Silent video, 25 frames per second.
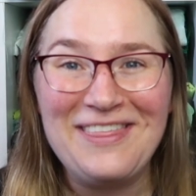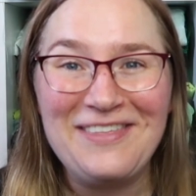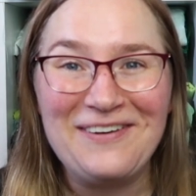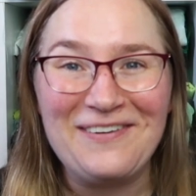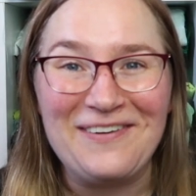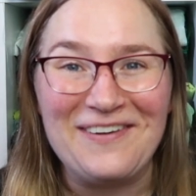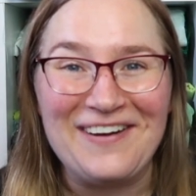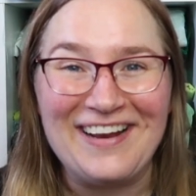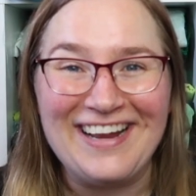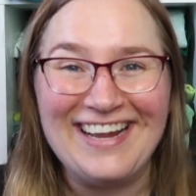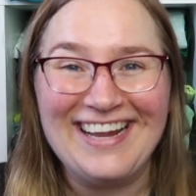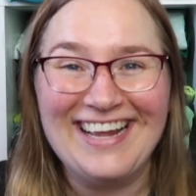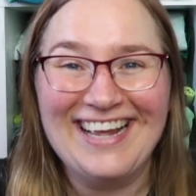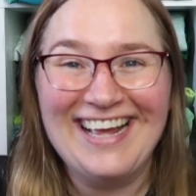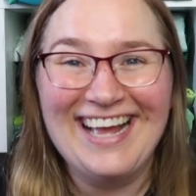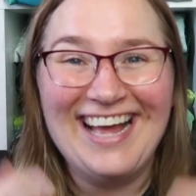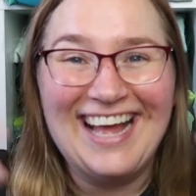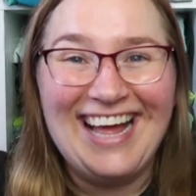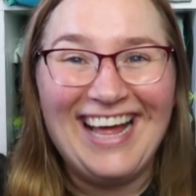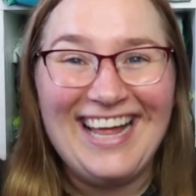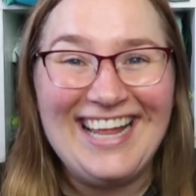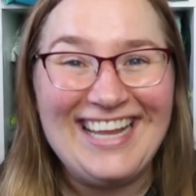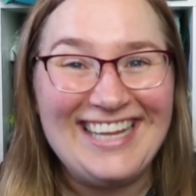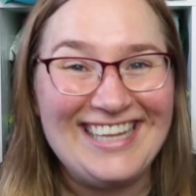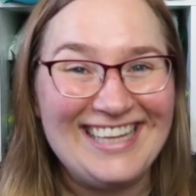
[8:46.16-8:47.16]
through.
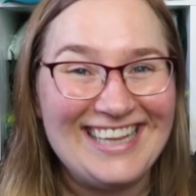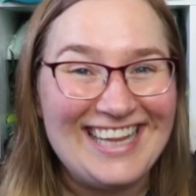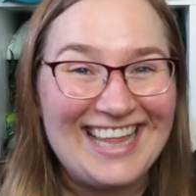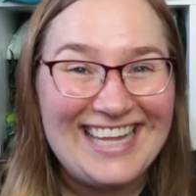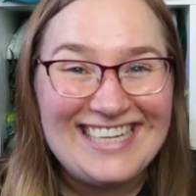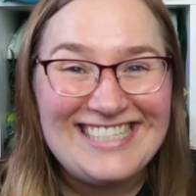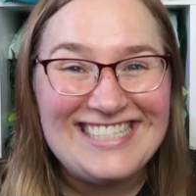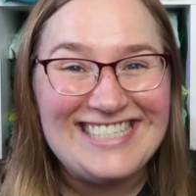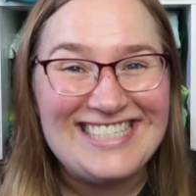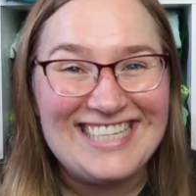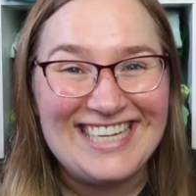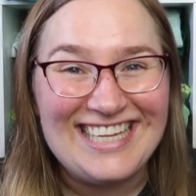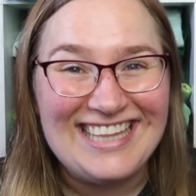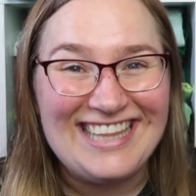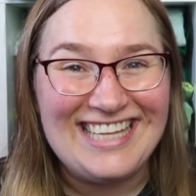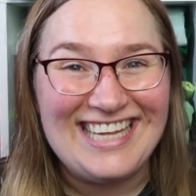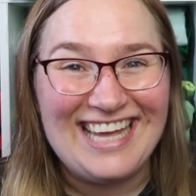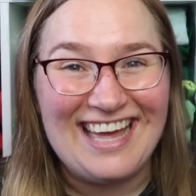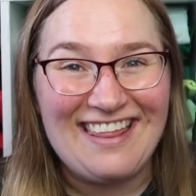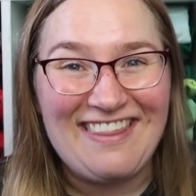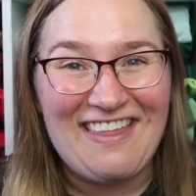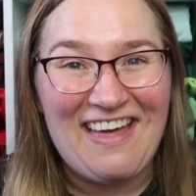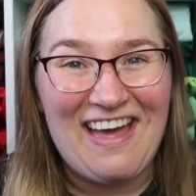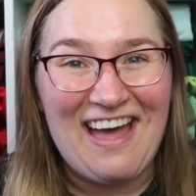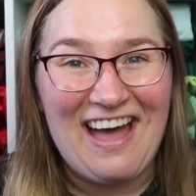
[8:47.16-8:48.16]
Let's see the
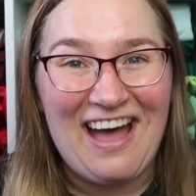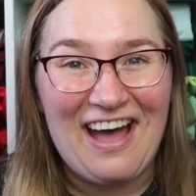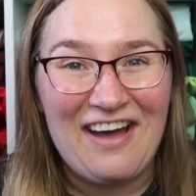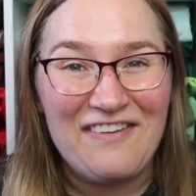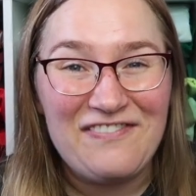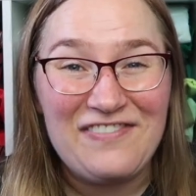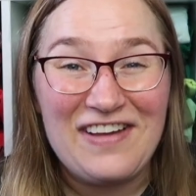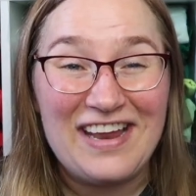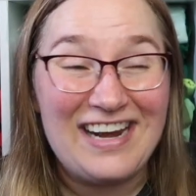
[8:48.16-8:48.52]
other half.